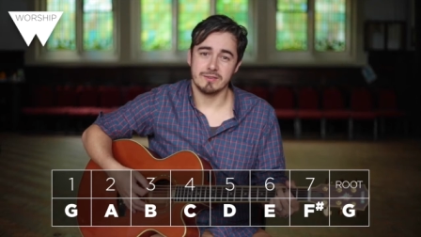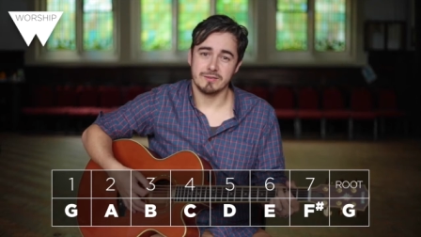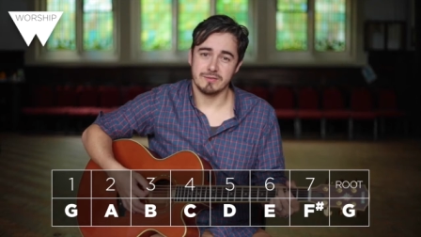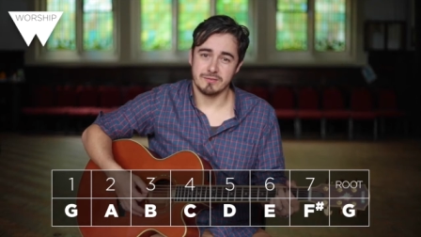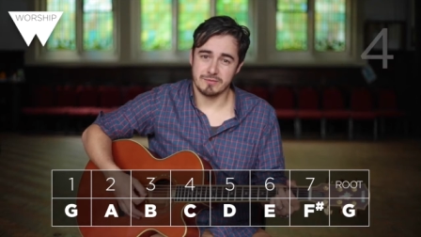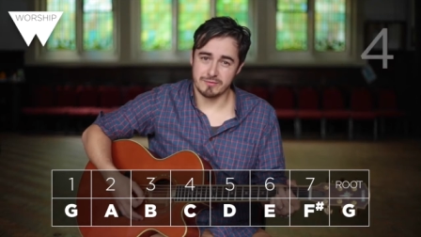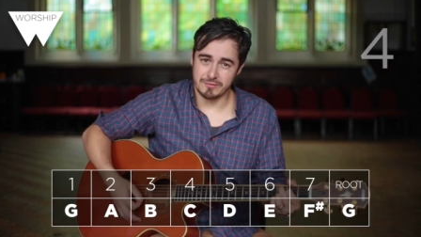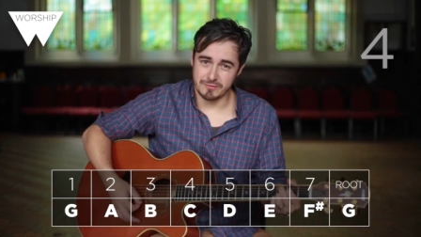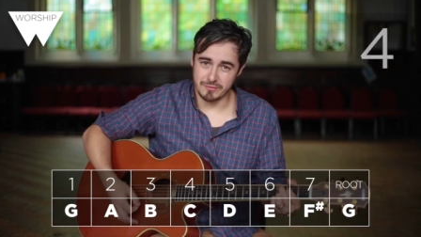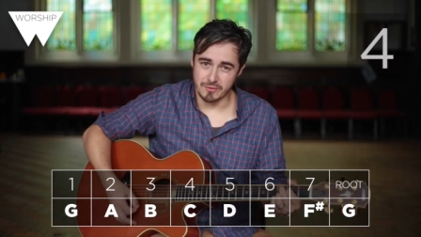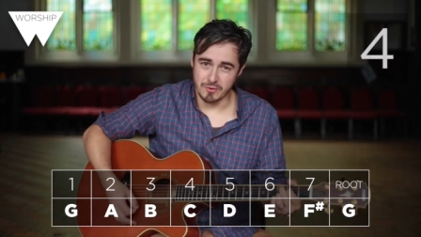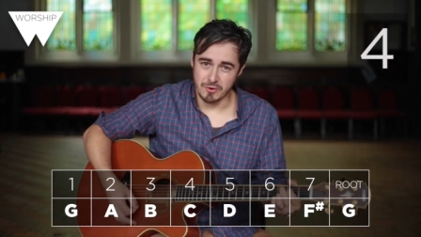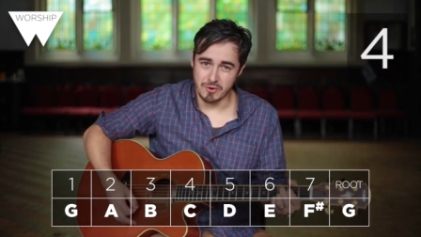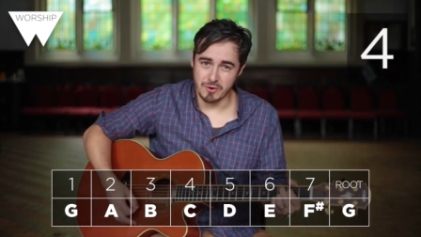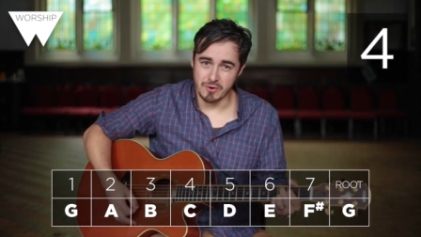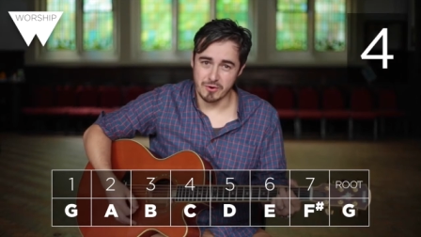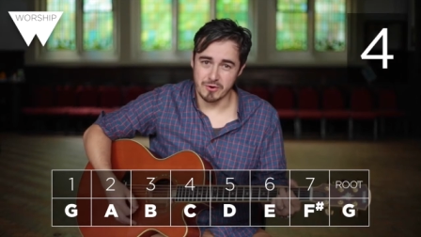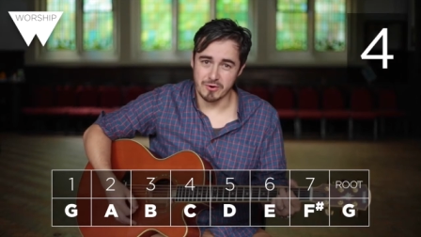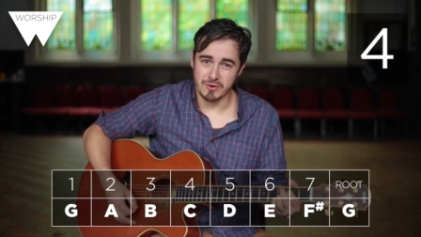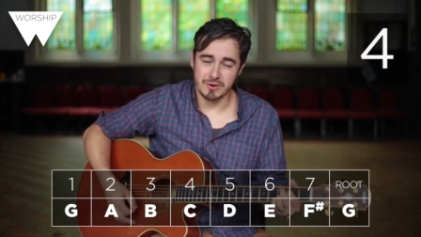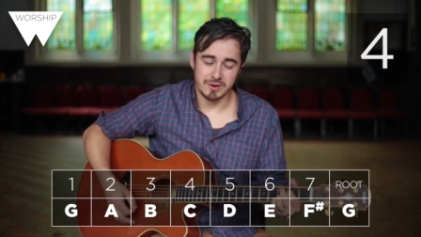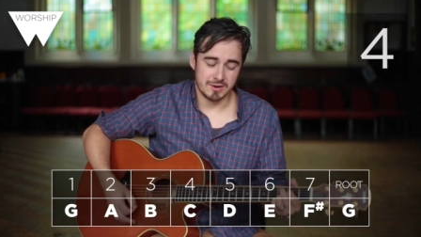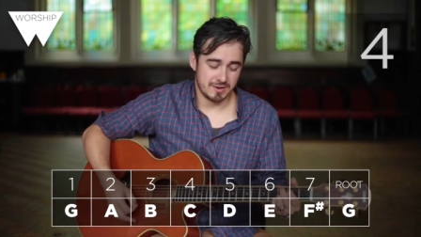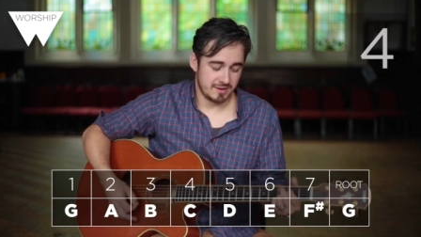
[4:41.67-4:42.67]

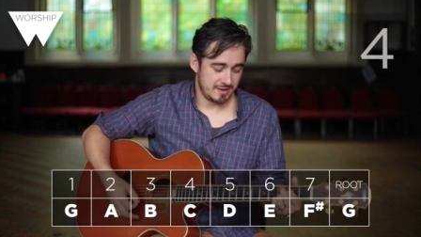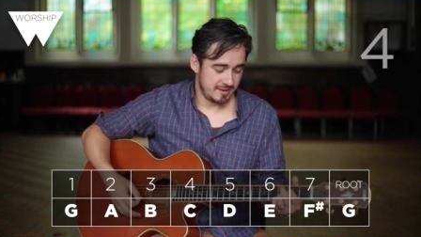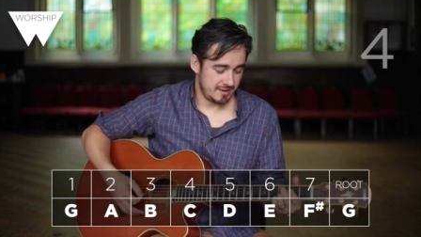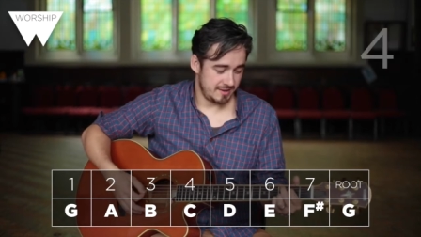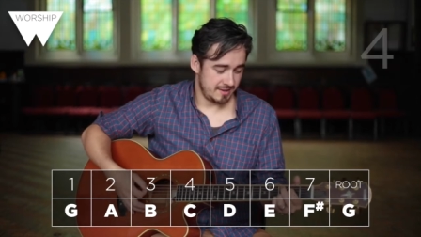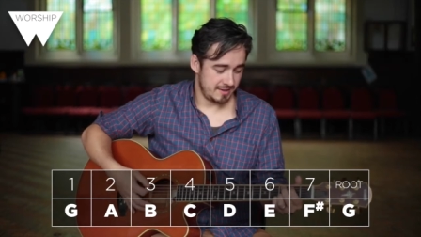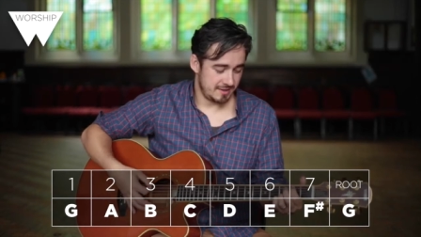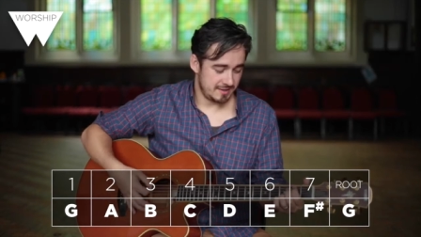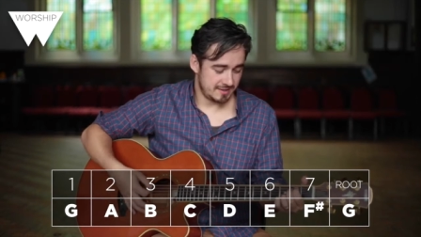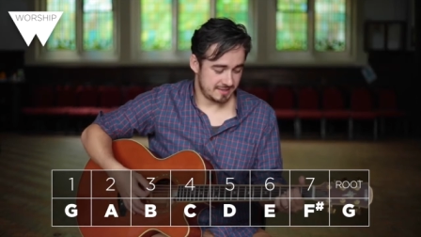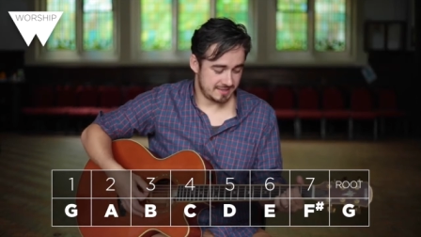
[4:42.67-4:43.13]
4,